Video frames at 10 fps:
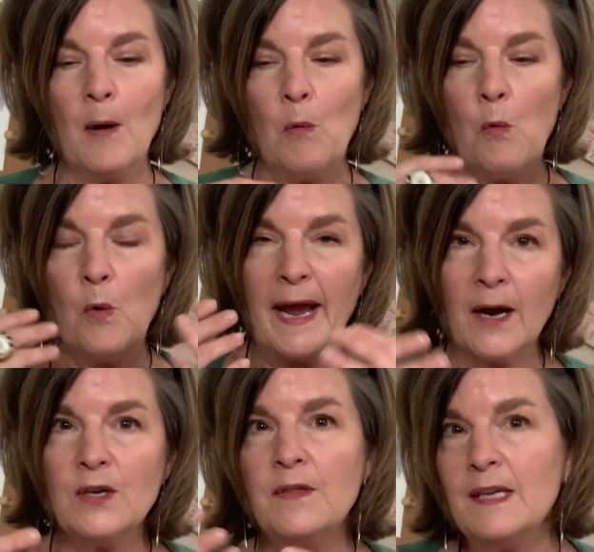
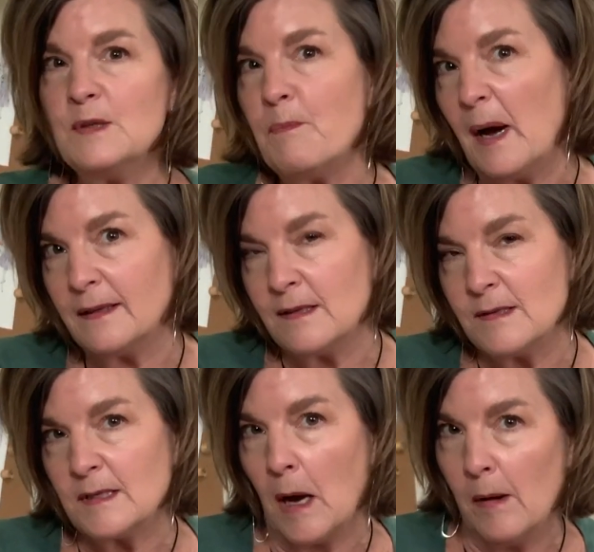Where did these
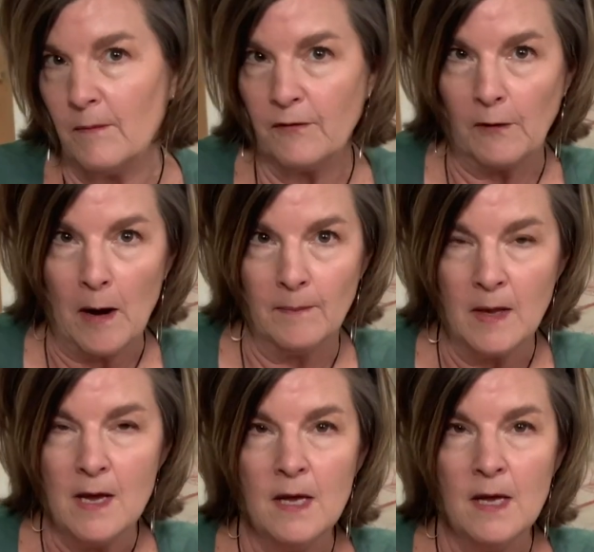buttons come from?